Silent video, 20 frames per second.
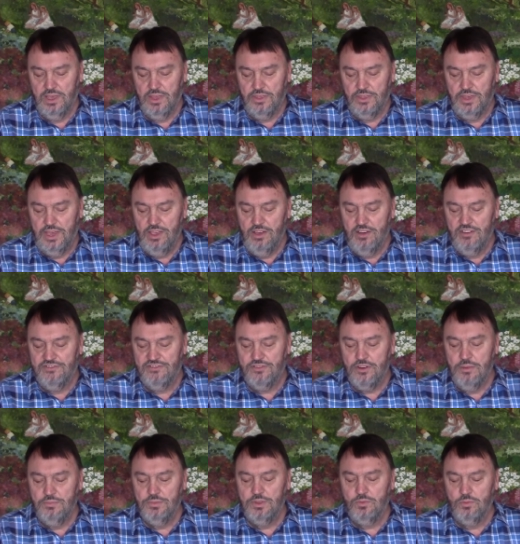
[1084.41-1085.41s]
They are
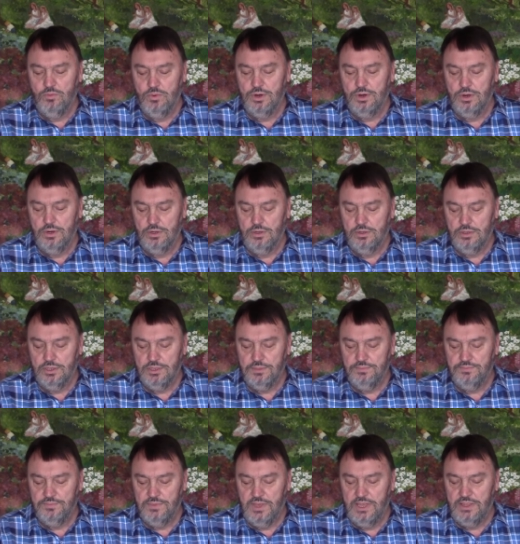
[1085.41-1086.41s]
from the world
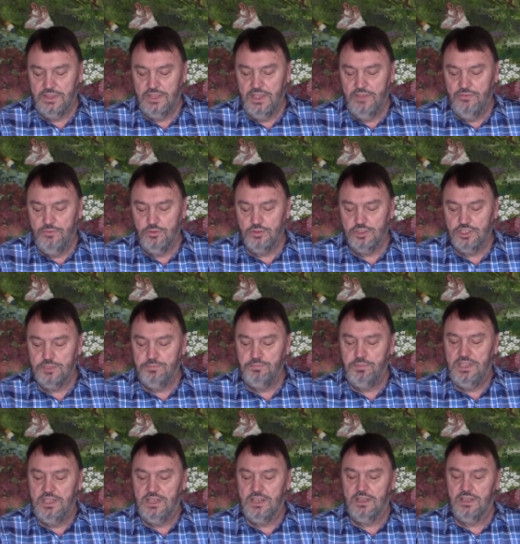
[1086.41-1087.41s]
and therefore
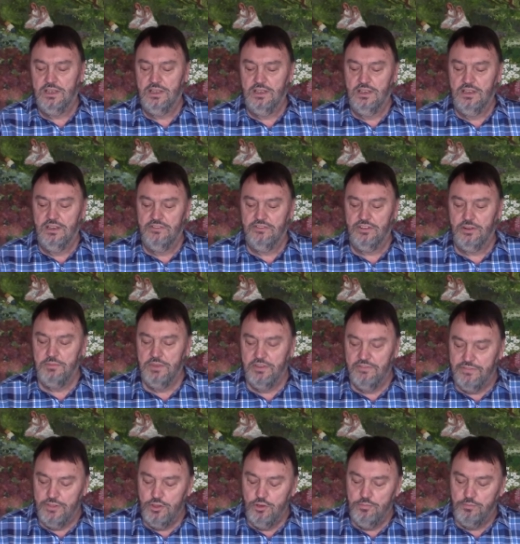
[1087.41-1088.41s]
speak from the
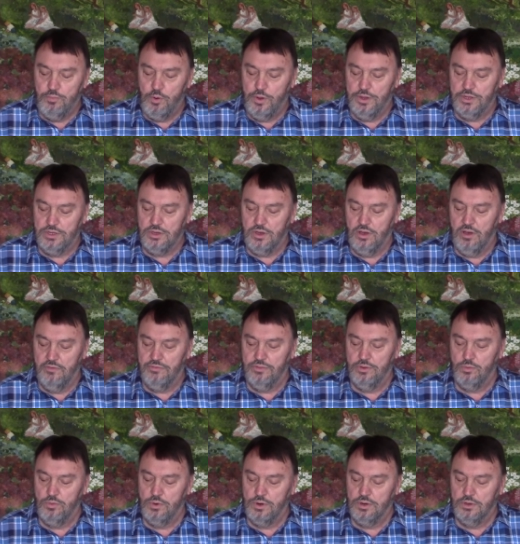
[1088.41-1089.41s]
viewpoint of the
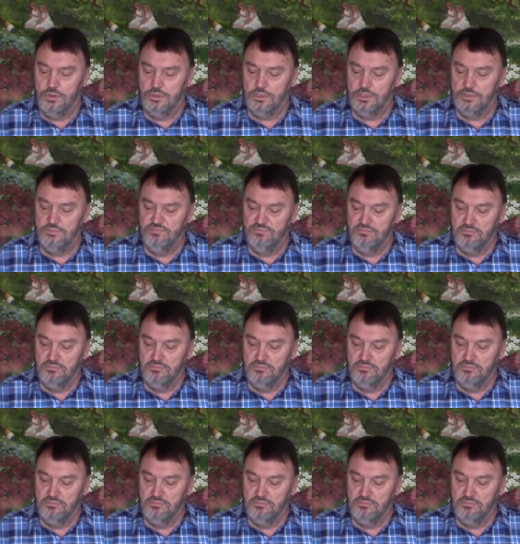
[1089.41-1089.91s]
world,